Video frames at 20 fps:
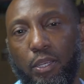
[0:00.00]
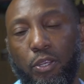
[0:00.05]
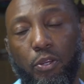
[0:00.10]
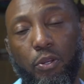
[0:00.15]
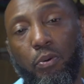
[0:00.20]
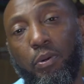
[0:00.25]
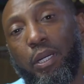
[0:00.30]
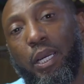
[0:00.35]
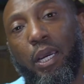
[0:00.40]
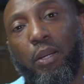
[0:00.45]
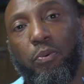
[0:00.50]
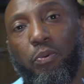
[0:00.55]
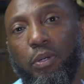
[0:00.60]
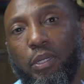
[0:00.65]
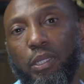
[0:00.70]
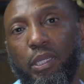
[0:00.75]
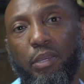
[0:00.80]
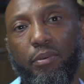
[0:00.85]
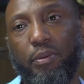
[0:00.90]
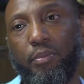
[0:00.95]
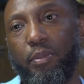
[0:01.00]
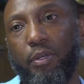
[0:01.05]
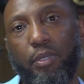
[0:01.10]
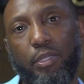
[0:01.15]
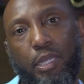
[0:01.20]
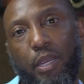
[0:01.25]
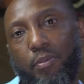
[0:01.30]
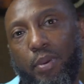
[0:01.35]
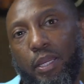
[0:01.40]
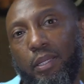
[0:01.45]
you know what, I don't want to give it
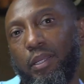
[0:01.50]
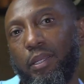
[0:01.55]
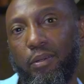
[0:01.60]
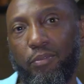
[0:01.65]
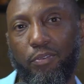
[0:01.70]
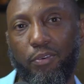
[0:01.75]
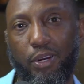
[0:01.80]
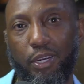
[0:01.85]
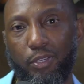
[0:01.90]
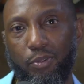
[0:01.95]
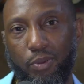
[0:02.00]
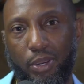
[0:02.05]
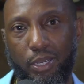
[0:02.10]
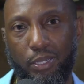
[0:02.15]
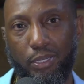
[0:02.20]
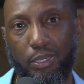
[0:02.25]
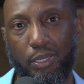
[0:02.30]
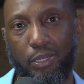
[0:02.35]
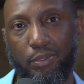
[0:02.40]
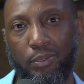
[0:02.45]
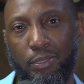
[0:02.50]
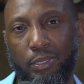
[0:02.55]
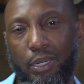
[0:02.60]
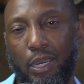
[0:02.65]
because I might need it for XYZ.